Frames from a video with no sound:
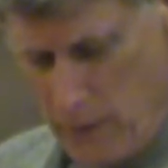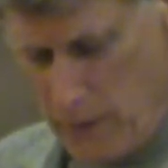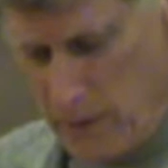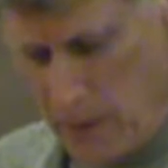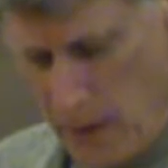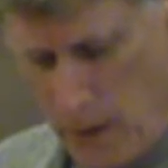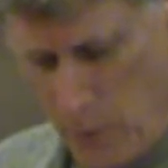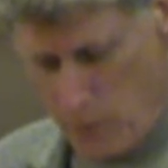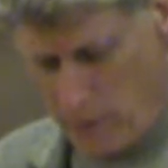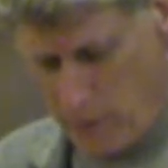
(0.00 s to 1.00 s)
This
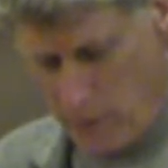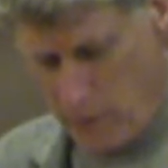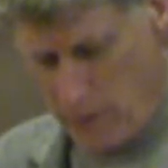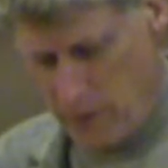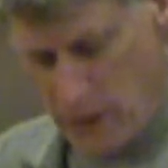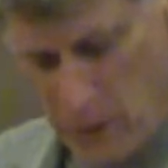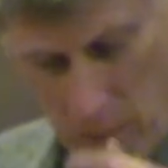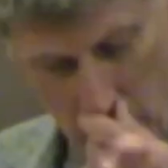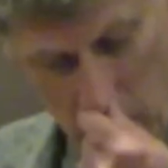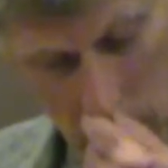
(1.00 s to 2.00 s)
time with this
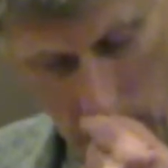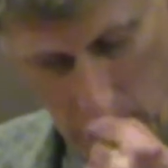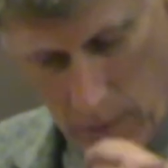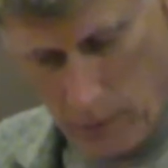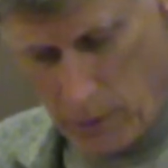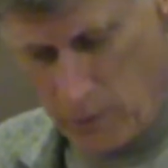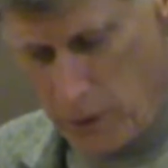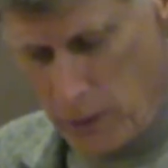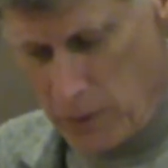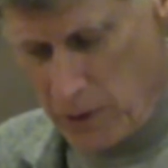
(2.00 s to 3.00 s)
one, which was
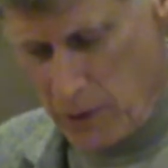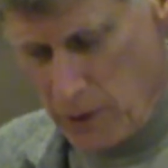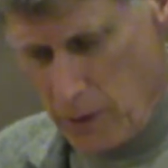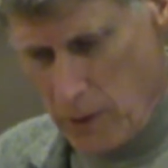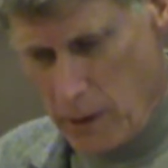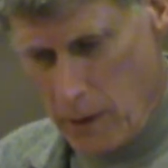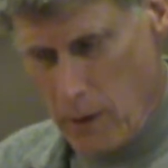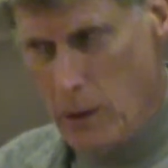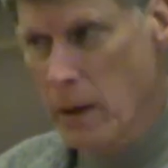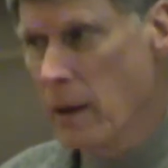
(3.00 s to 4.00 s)
published a year ago,
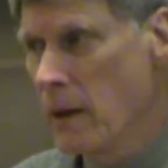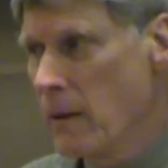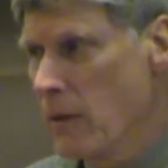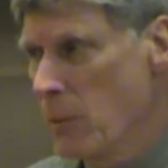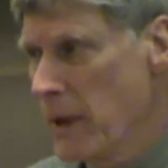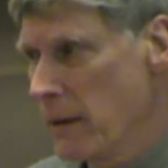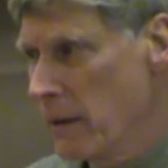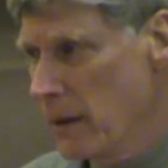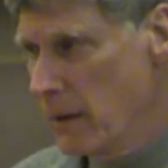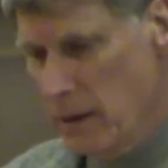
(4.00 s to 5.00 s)
the main
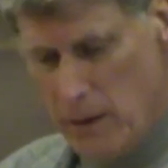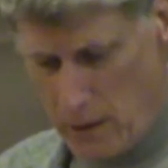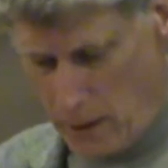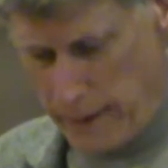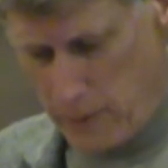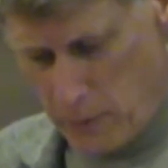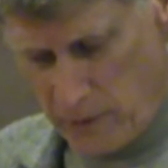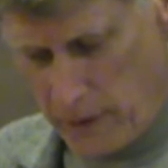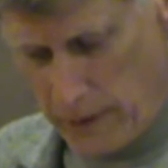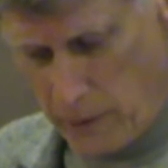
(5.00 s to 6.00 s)
thing they didn't like
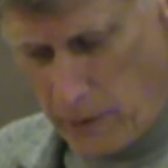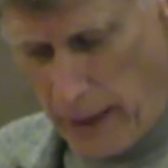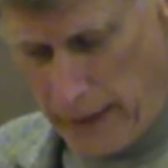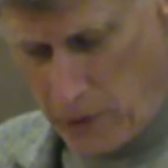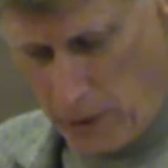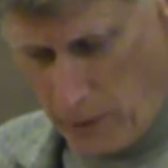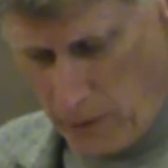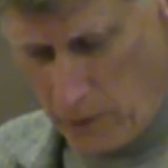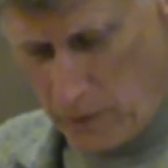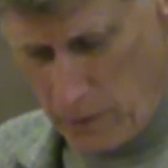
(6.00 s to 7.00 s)
was the contractions.